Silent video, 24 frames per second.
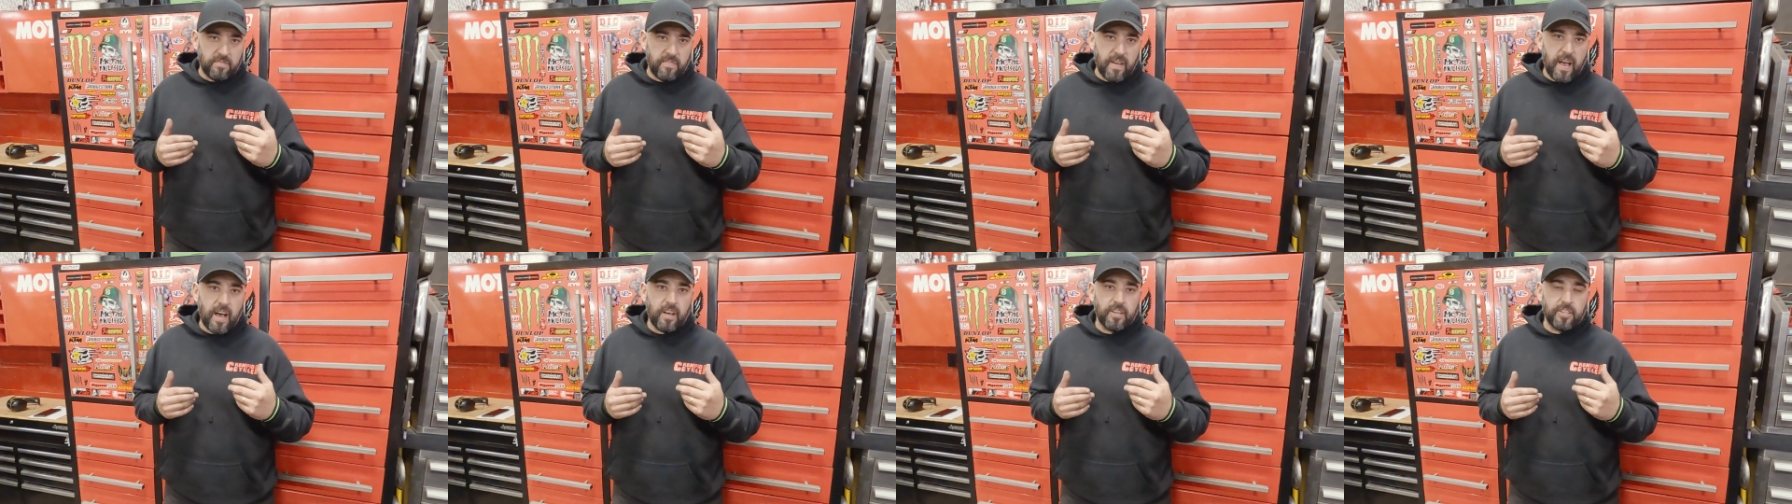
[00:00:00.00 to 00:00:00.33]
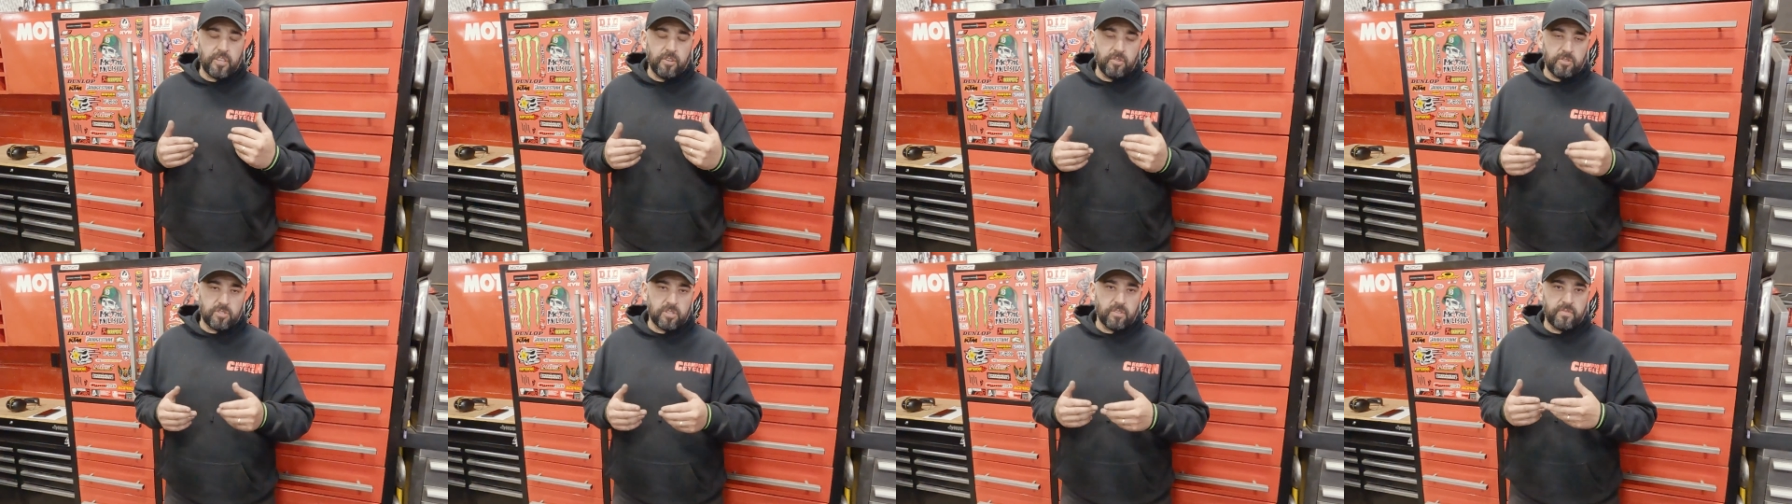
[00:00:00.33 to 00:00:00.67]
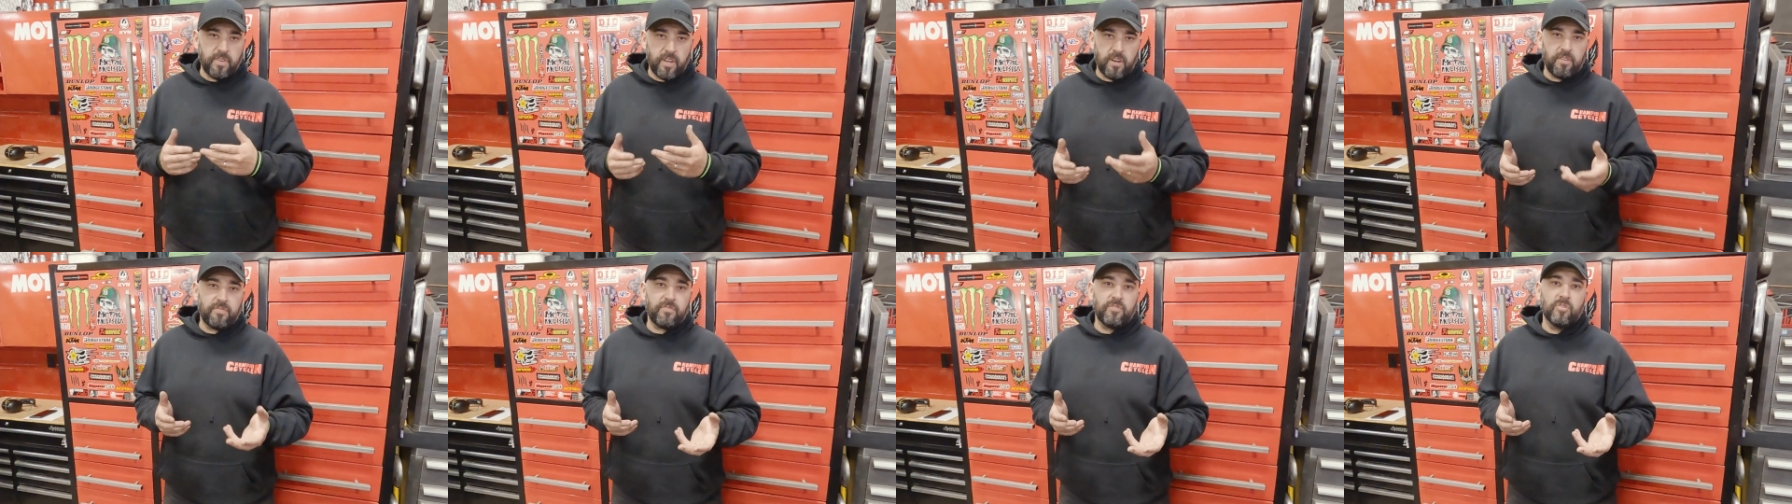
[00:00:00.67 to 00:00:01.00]
values
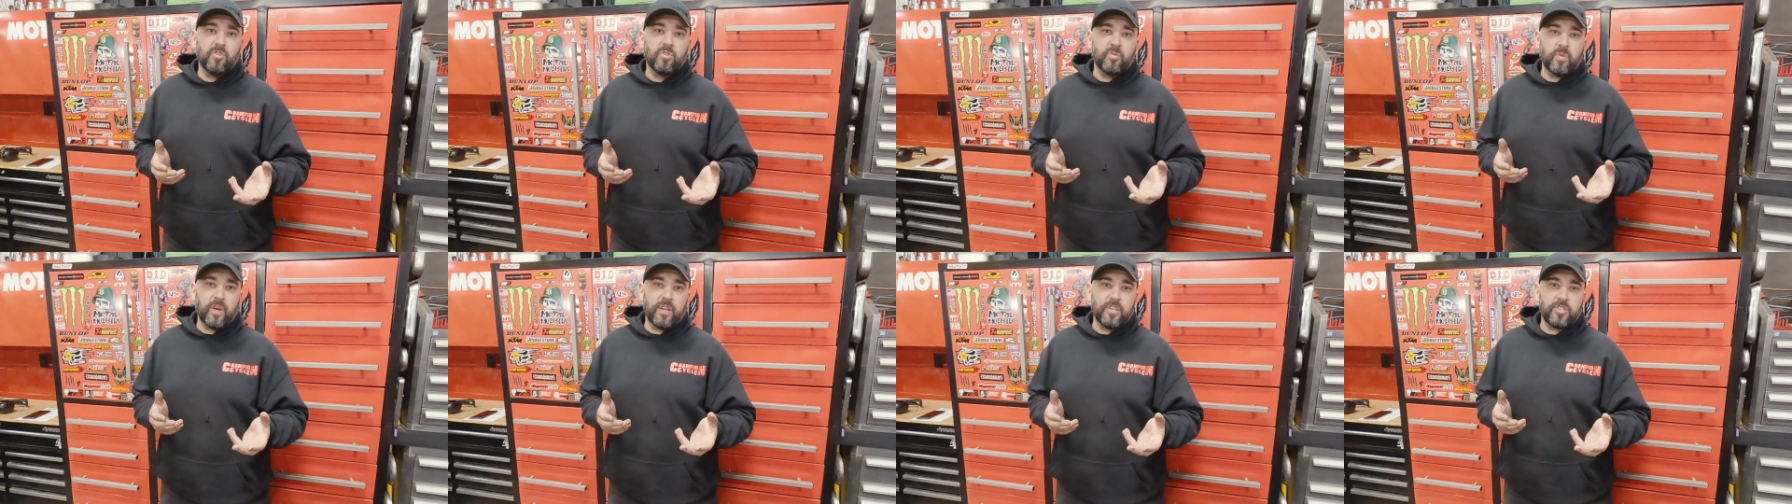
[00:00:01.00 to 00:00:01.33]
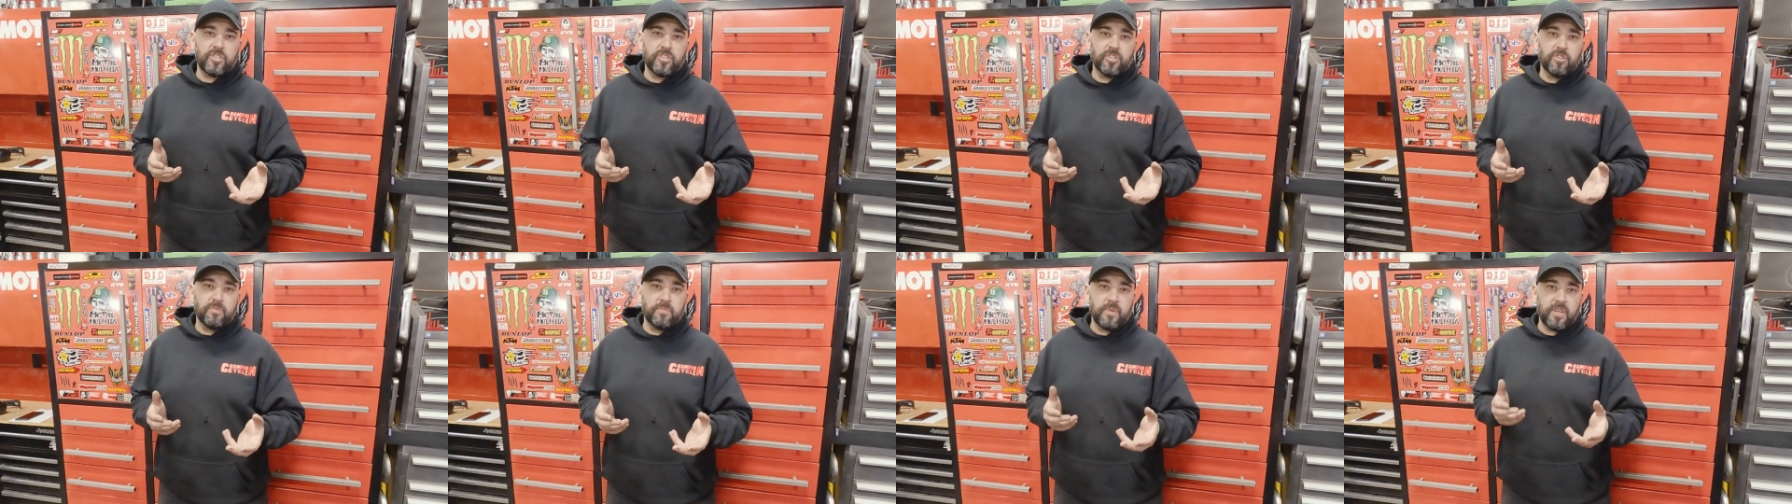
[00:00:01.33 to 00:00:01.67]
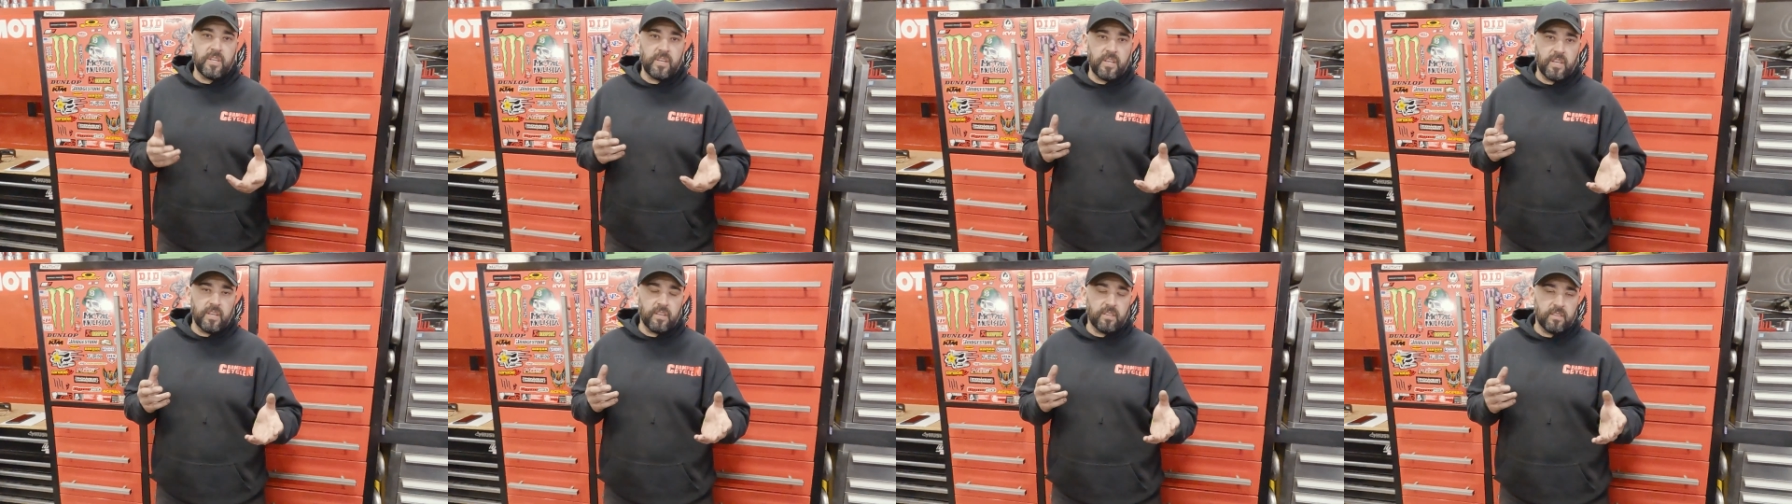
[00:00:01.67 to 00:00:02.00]
of air-fuel ratio,
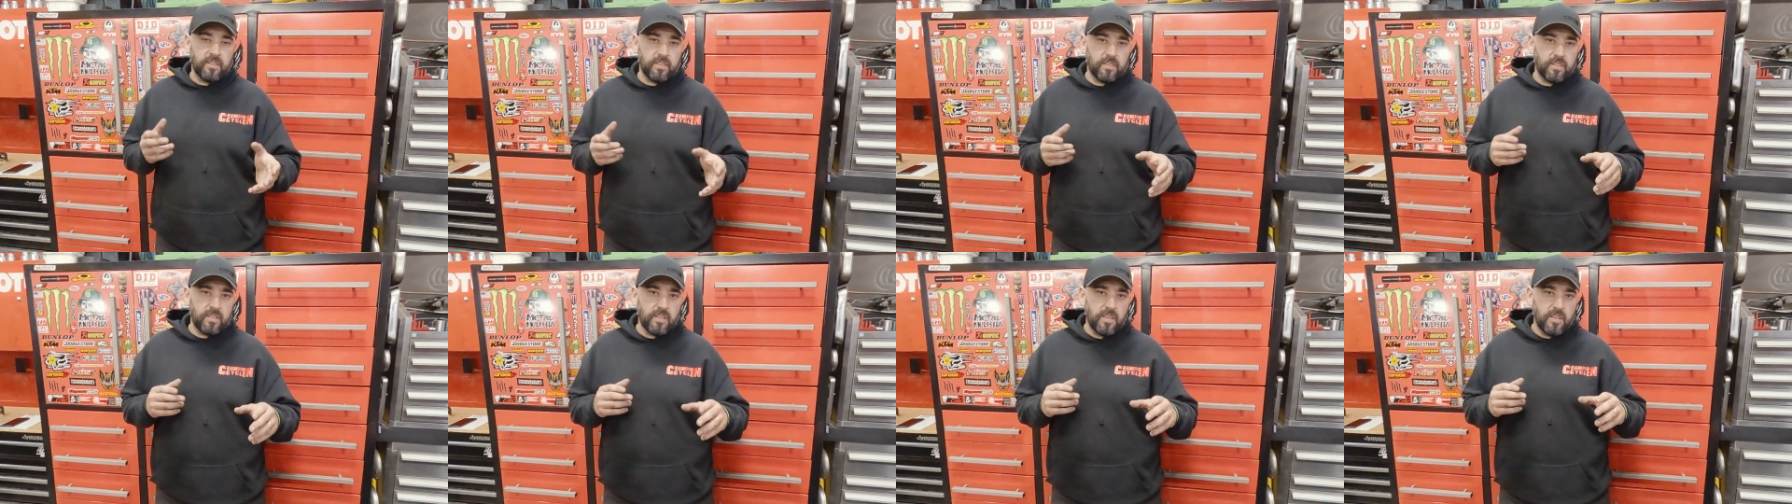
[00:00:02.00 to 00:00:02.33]
meaning,